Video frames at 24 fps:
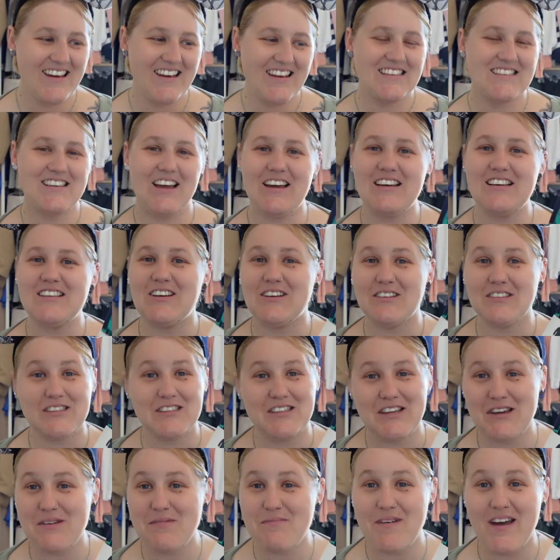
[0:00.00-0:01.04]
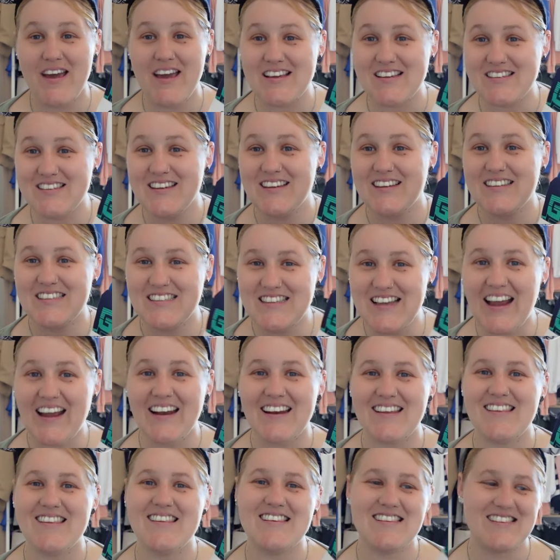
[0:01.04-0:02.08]
So he's got two pairs
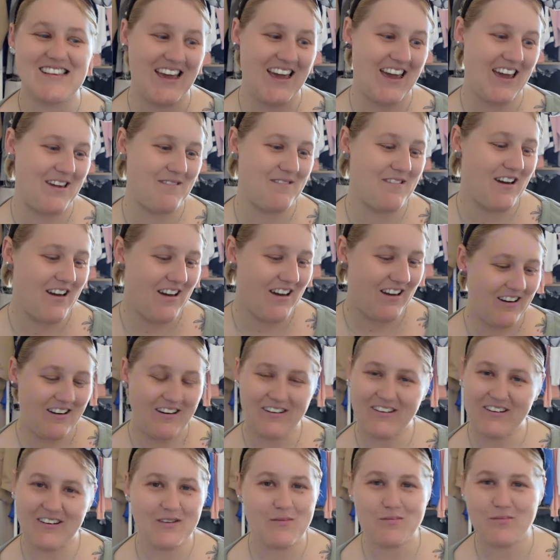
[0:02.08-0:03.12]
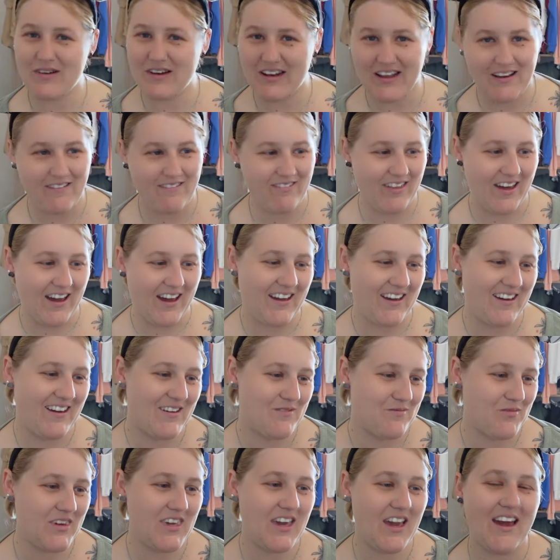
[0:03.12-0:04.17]
exactly the same. I couldn't believe that.
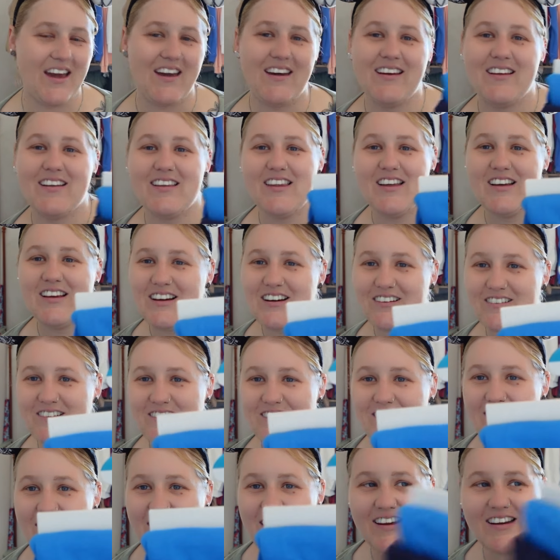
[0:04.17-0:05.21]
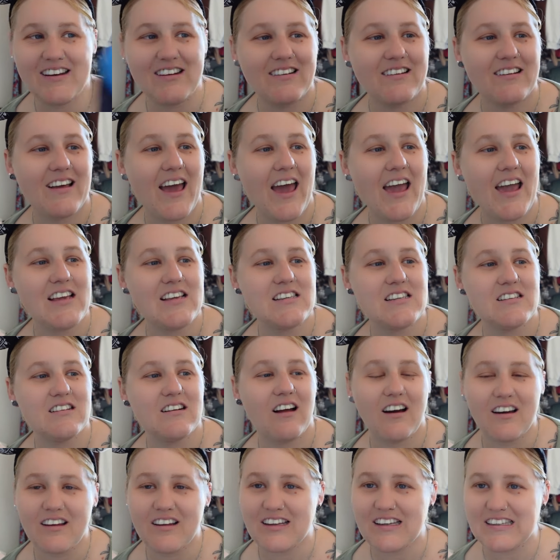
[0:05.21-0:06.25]
But yeah, I've got that in 8 to
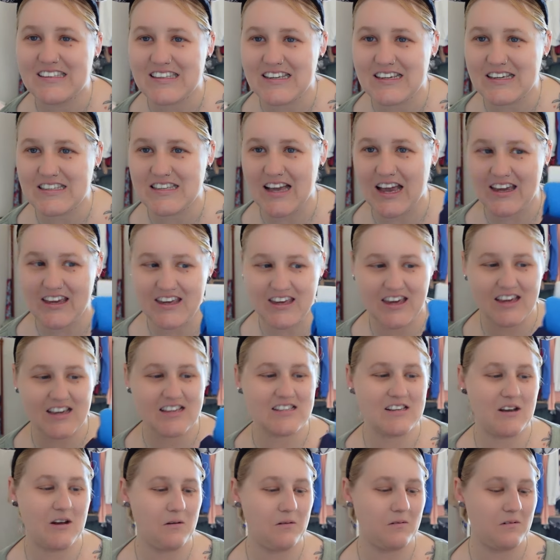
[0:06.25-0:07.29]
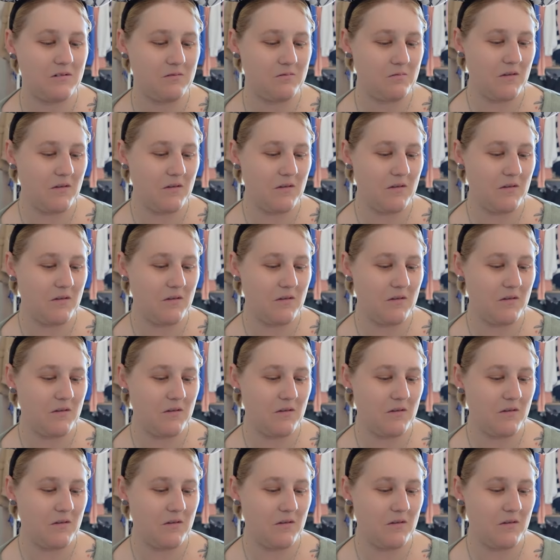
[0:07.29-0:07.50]
9 because he's 8 years old.